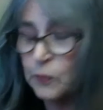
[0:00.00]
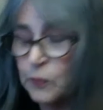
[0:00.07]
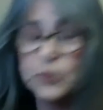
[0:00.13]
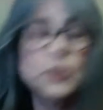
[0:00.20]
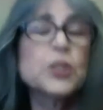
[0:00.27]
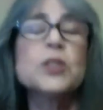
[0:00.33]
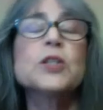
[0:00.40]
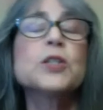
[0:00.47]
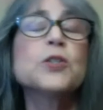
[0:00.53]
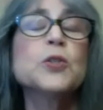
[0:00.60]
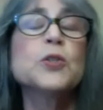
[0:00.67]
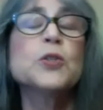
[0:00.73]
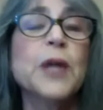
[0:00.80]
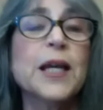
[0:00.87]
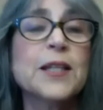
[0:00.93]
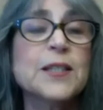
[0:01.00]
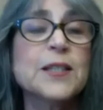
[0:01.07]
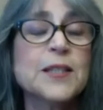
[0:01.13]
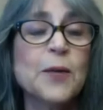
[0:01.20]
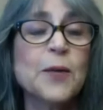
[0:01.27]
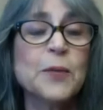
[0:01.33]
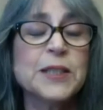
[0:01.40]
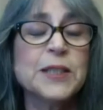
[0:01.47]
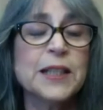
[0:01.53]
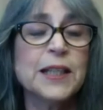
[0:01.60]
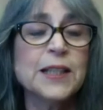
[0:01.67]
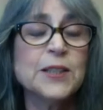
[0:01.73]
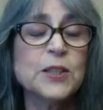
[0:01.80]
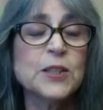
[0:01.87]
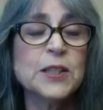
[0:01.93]
just the 2 breaths that we
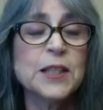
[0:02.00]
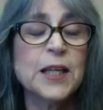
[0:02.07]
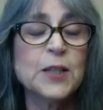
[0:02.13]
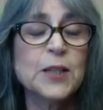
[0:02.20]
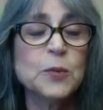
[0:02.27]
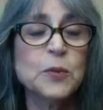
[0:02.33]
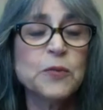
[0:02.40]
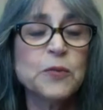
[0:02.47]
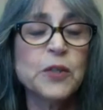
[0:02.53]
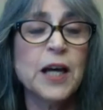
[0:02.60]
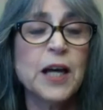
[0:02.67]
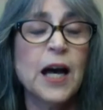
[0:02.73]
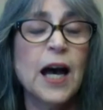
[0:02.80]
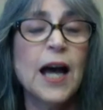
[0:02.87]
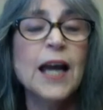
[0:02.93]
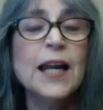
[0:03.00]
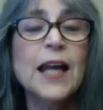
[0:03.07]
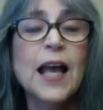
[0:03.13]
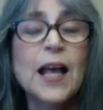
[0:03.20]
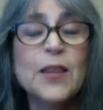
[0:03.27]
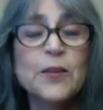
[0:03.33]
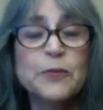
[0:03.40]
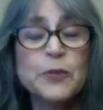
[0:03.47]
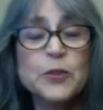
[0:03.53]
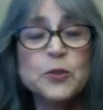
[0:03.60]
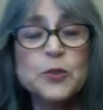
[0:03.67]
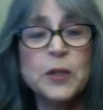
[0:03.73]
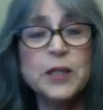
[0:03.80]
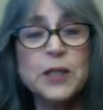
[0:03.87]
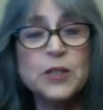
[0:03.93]
did, just in case we forgot. The
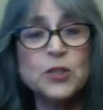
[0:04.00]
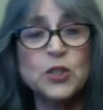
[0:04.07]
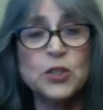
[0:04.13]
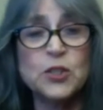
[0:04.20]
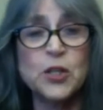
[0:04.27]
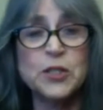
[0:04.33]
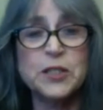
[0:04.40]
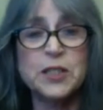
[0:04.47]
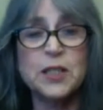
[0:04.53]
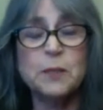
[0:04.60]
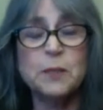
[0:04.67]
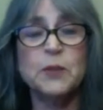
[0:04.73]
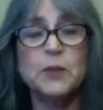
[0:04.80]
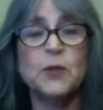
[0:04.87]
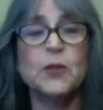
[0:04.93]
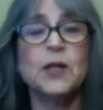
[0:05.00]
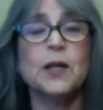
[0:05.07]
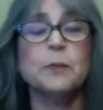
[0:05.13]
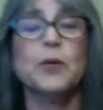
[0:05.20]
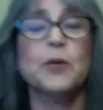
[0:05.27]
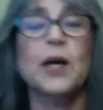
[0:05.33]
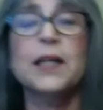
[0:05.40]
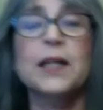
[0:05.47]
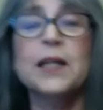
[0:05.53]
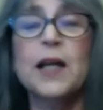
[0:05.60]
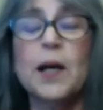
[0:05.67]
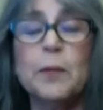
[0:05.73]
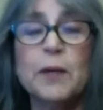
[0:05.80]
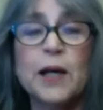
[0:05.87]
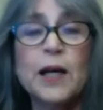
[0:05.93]
first one is just our deep yoga
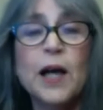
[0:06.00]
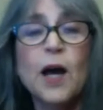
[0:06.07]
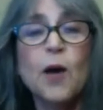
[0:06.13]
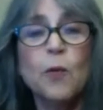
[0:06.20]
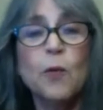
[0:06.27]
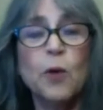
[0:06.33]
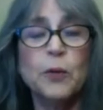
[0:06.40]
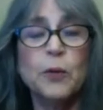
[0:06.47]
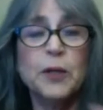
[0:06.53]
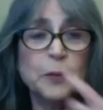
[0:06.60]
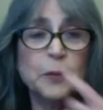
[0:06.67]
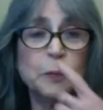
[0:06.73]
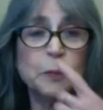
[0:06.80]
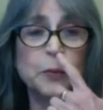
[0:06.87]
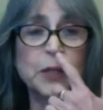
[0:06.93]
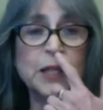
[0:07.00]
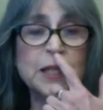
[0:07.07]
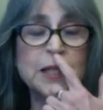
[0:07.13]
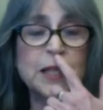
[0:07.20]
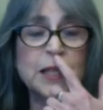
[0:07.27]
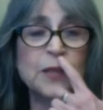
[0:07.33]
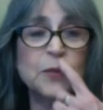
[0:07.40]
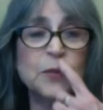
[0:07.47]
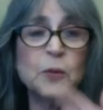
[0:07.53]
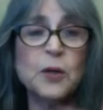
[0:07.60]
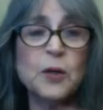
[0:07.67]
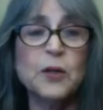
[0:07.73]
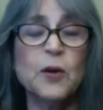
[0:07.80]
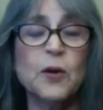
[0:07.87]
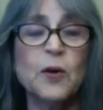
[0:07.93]
pranayama, where we're going to breathe in through
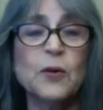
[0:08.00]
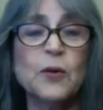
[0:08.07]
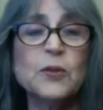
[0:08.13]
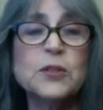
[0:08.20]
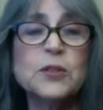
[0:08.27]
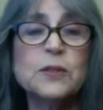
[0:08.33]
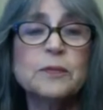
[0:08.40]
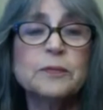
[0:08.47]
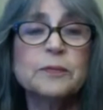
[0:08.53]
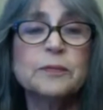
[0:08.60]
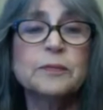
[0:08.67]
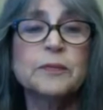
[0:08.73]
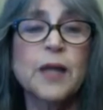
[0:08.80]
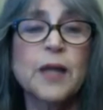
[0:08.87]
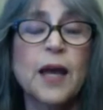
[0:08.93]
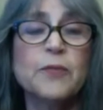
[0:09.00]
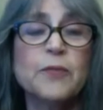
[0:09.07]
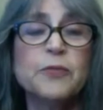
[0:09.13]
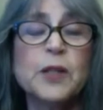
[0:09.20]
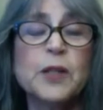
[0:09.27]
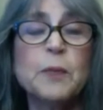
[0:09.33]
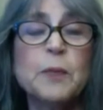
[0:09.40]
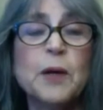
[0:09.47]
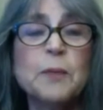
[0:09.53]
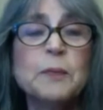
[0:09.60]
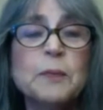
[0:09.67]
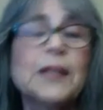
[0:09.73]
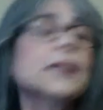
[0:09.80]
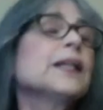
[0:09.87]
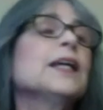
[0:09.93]
our nose and fill up our
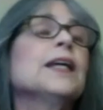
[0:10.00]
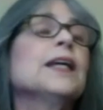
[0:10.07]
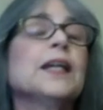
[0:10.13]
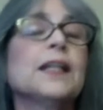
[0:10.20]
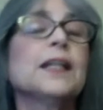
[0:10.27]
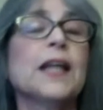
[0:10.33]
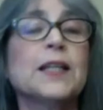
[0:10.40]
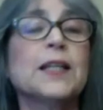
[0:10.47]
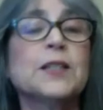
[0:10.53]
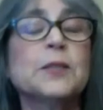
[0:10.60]
belly like it's a